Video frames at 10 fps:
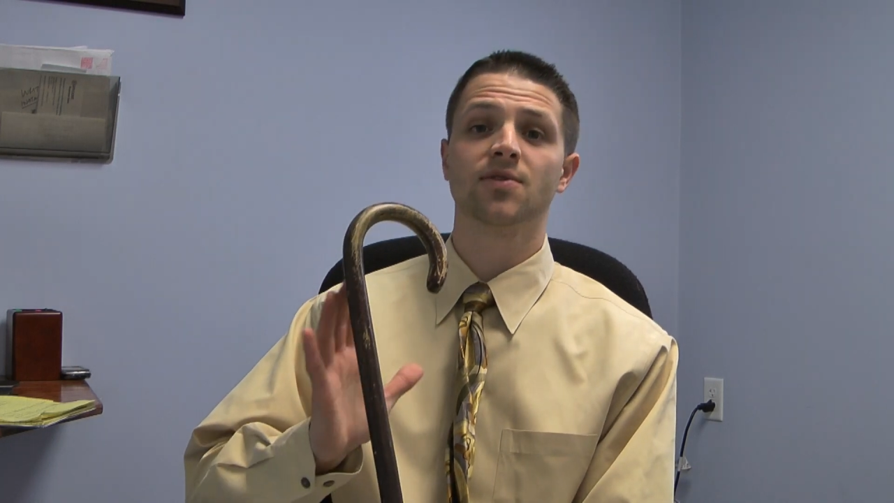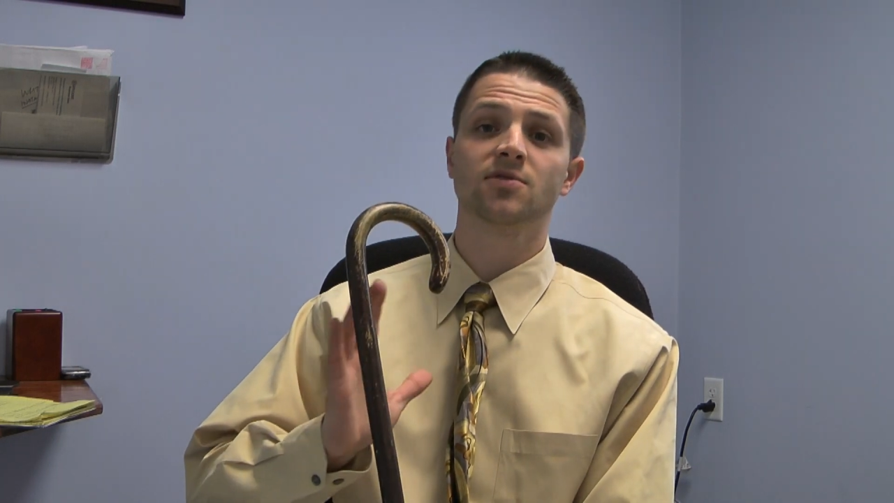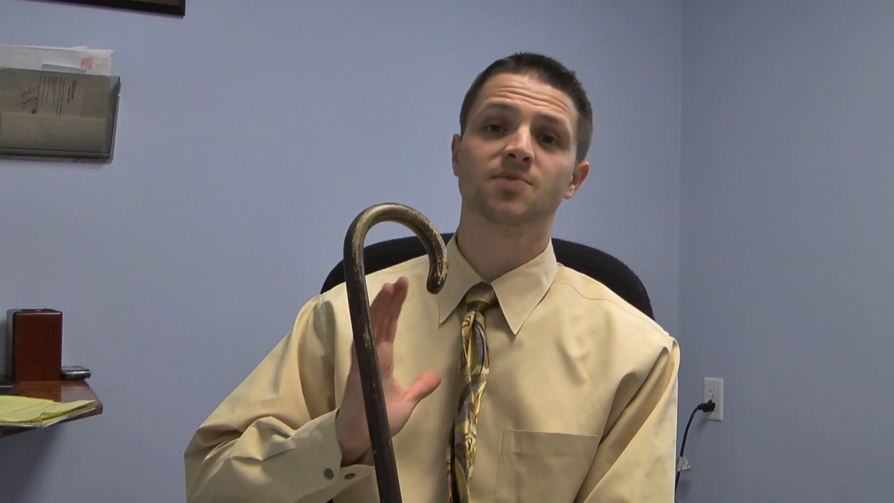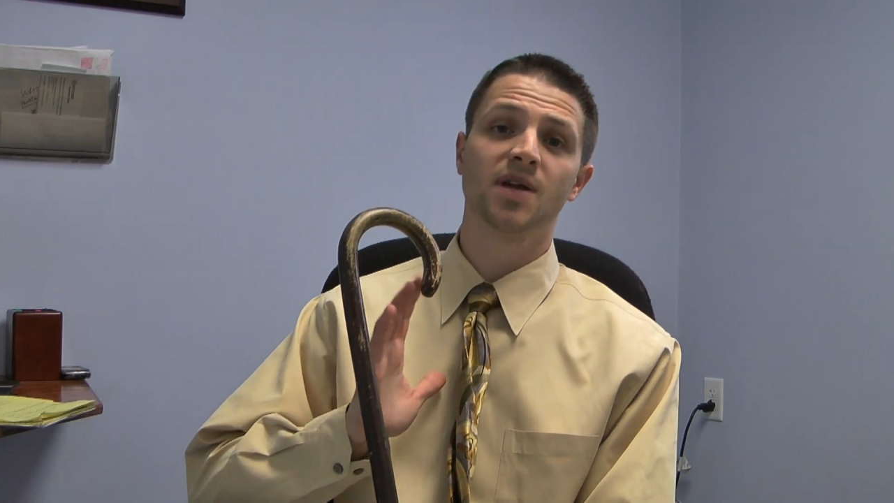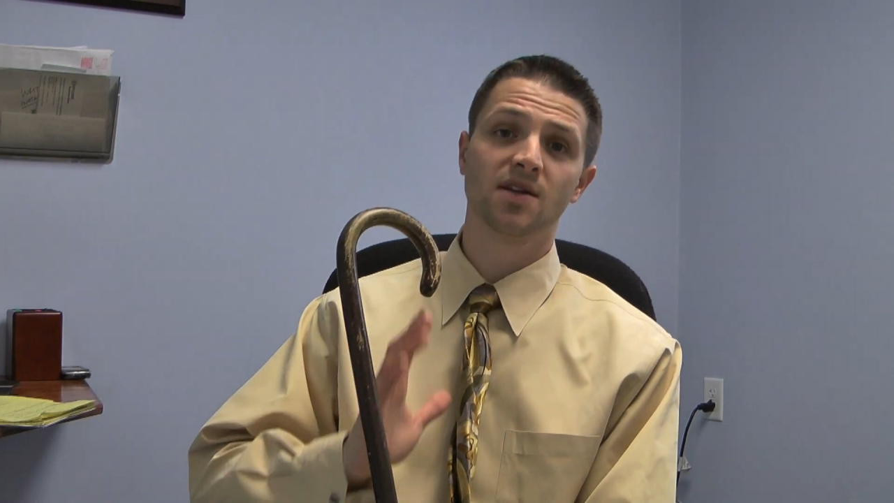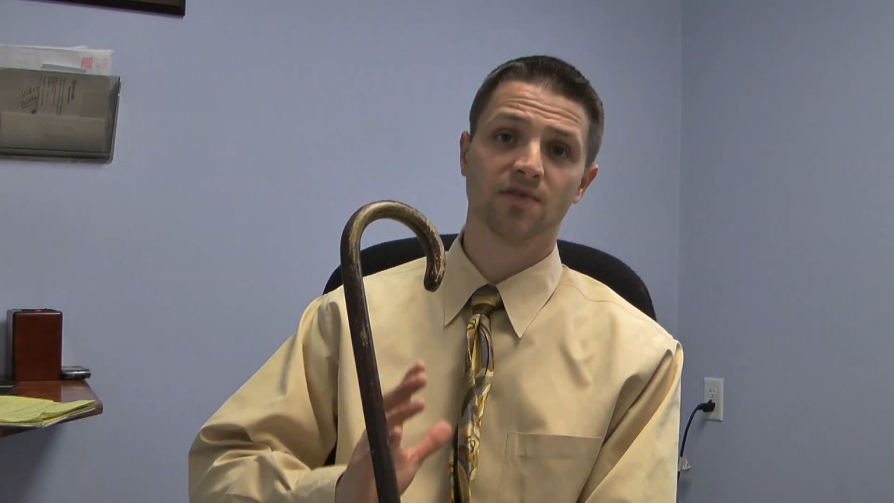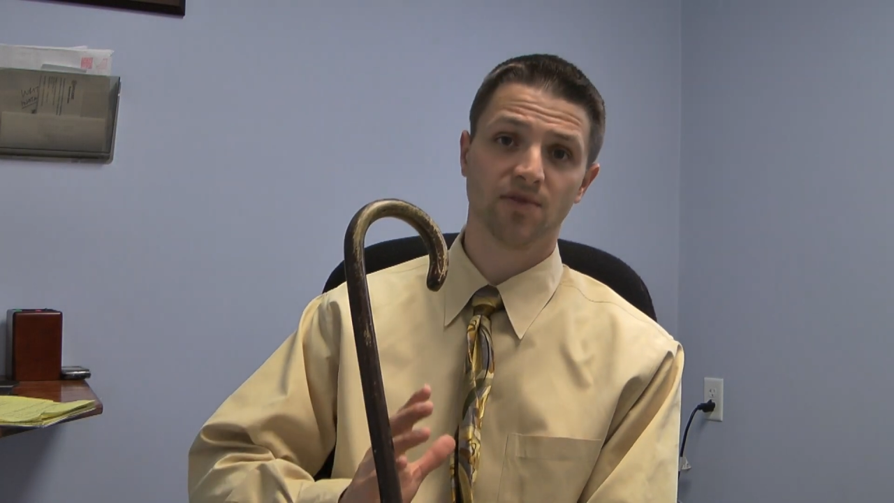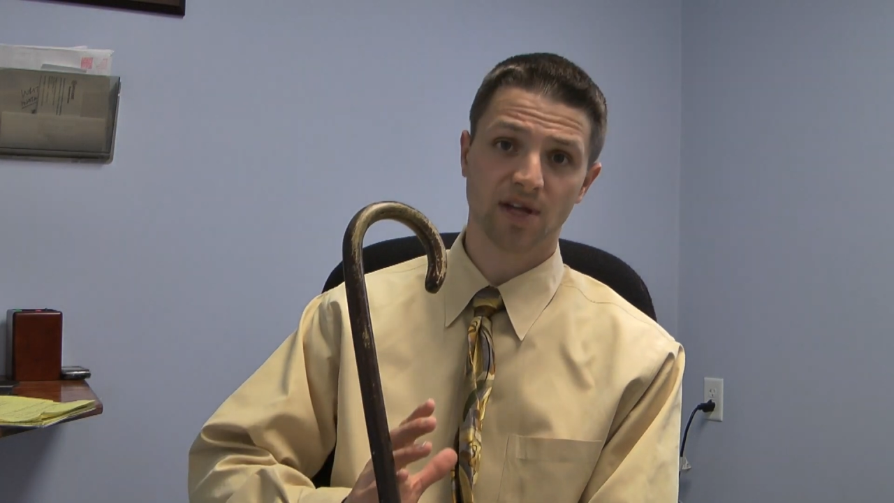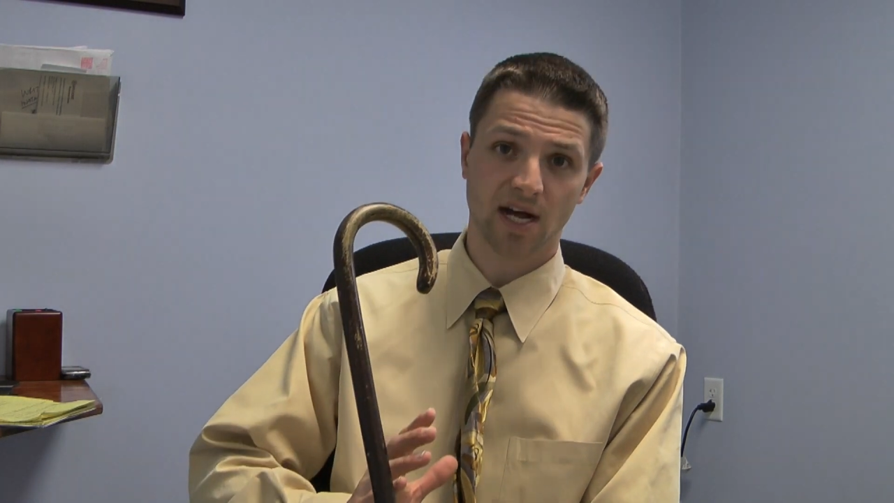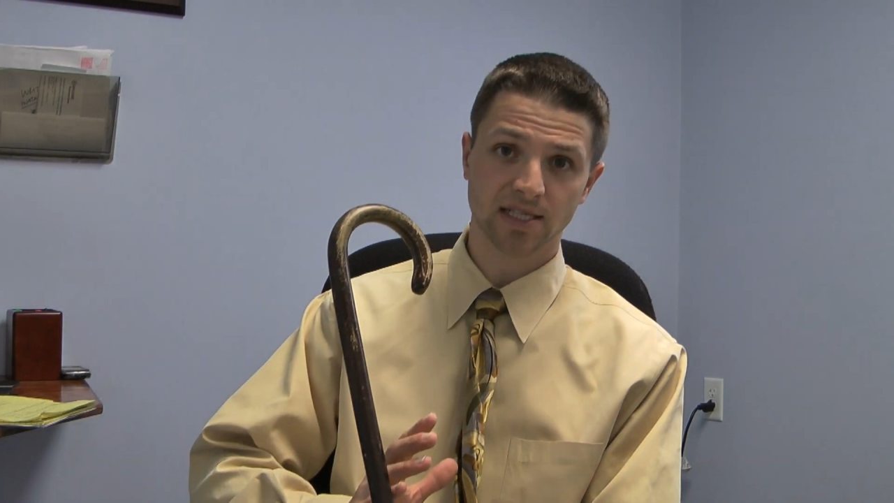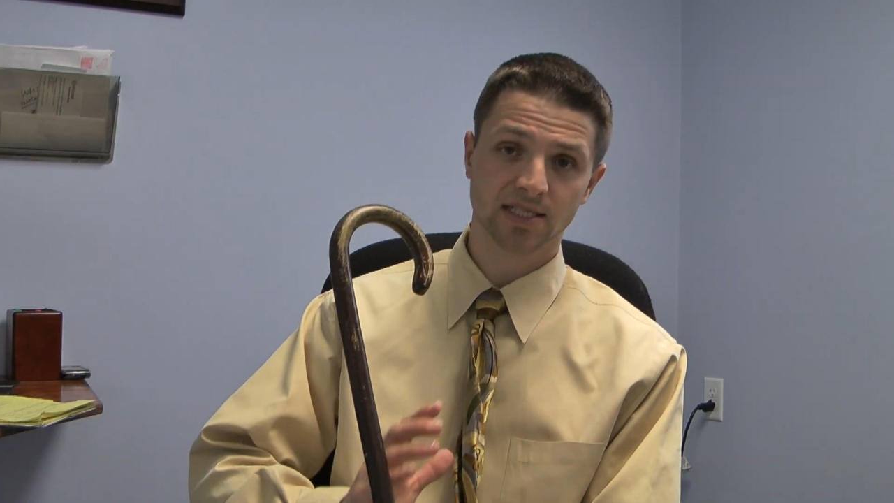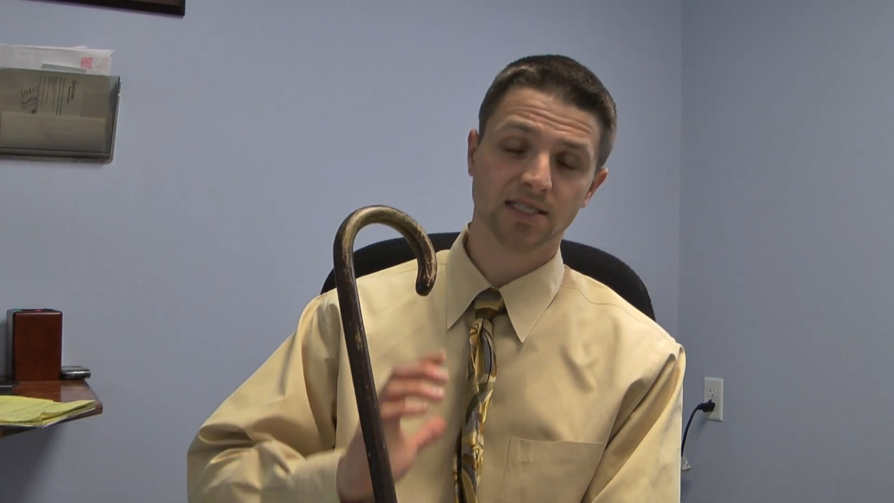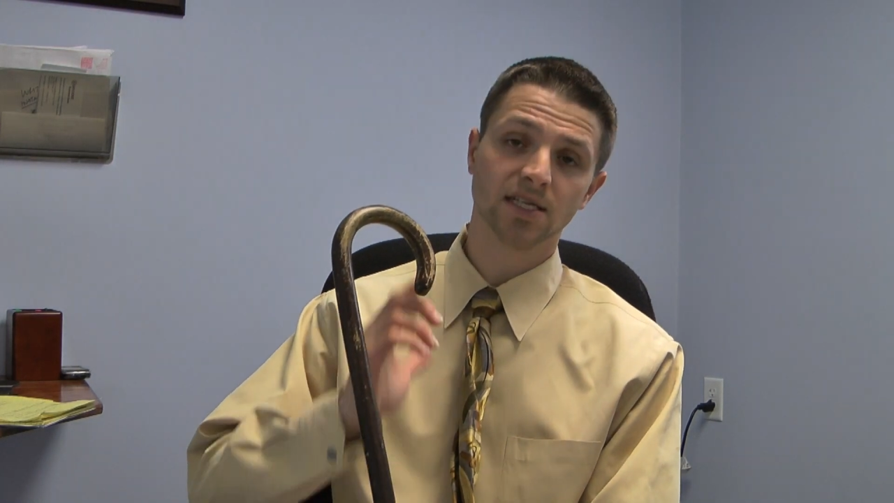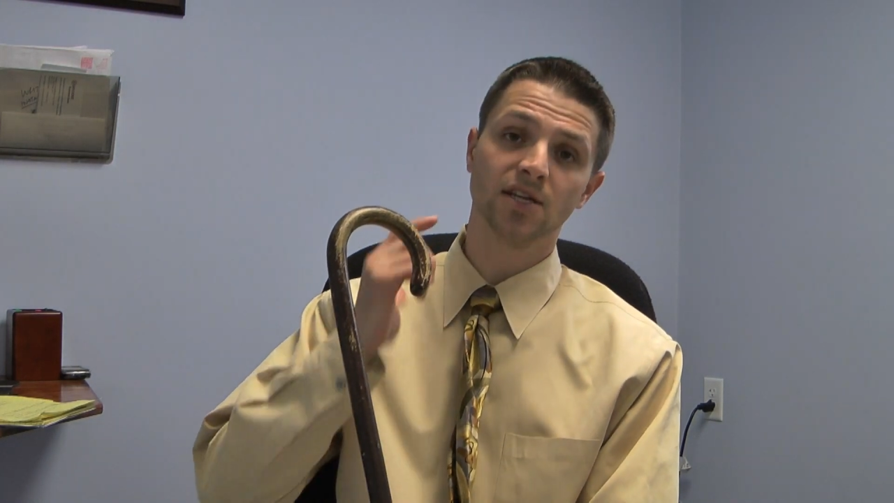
those painful knots